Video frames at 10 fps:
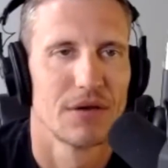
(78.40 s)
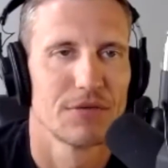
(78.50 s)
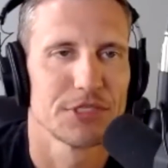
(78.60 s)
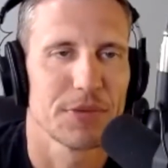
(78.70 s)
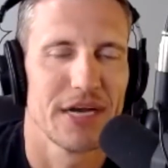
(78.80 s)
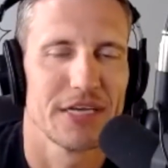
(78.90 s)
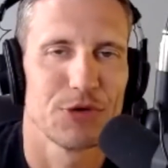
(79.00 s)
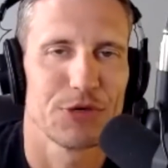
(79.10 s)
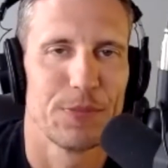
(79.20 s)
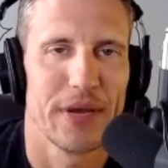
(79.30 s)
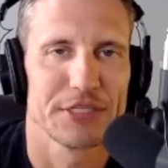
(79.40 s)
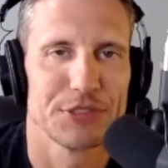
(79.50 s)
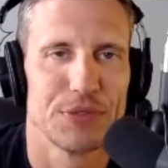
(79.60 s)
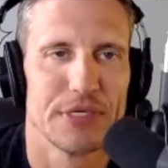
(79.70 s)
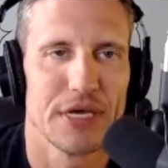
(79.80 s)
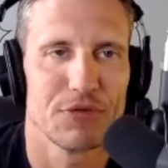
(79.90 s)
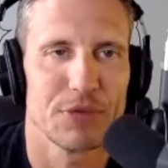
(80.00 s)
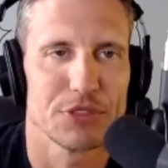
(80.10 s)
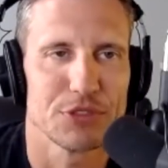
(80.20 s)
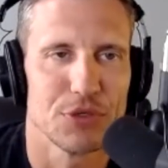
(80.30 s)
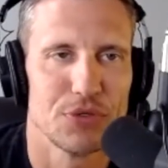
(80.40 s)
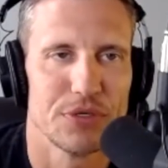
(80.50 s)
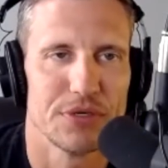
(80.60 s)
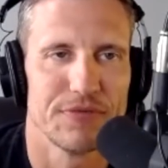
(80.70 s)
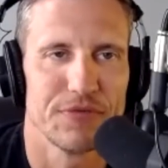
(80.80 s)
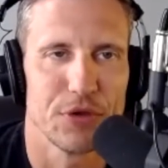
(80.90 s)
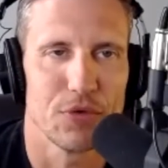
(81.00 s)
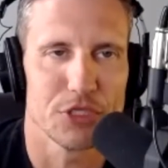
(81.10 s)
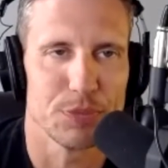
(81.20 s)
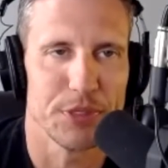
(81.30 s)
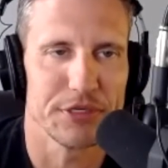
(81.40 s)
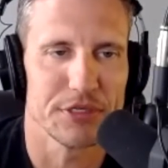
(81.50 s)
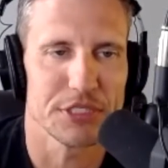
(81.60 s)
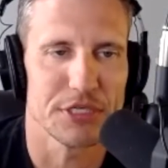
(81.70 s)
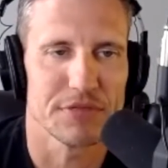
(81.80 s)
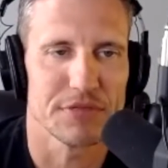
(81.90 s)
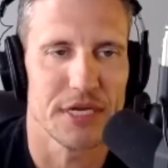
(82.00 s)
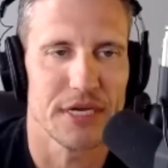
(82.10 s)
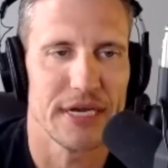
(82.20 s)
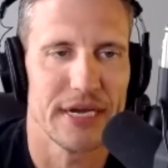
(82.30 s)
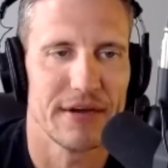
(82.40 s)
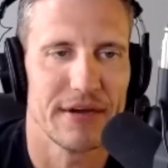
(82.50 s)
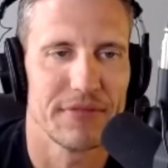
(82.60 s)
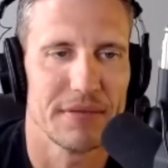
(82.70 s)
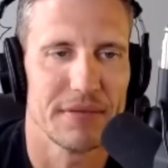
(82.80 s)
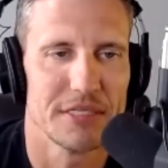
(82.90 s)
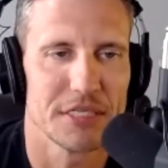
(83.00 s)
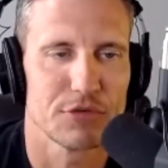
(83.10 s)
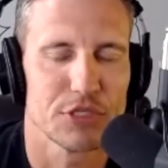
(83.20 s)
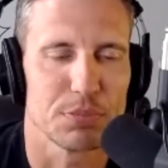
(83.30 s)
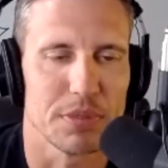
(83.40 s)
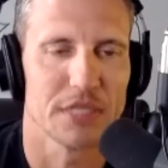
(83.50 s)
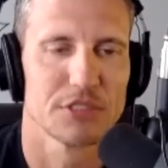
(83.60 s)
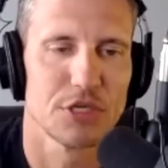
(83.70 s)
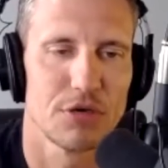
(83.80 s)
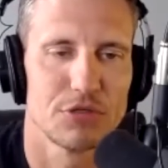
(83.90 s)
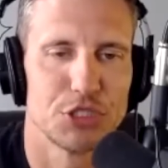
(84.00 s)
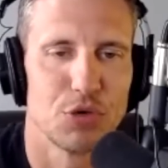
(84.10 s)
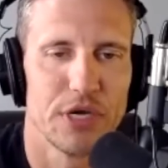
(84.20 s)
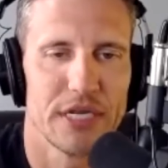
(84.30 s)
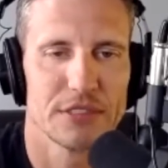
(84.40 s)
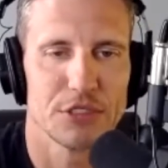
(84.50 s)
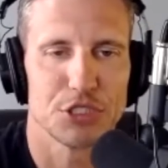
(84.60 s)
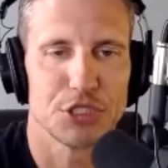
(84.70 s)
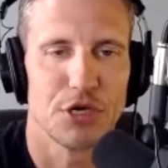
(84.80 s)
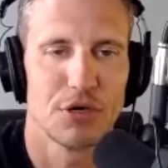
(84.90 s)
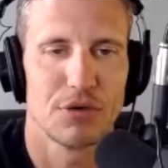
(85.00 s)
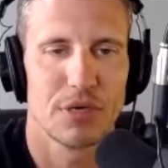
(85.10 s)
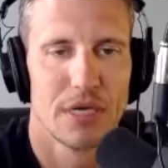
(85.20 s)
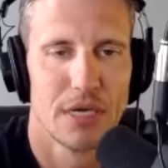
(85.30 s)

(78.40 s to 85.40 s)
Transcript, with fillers: What's up, guys? Welcome back to another episode of Your Superior Self. Today, I have the amazing Chris Bledsoe joining the show.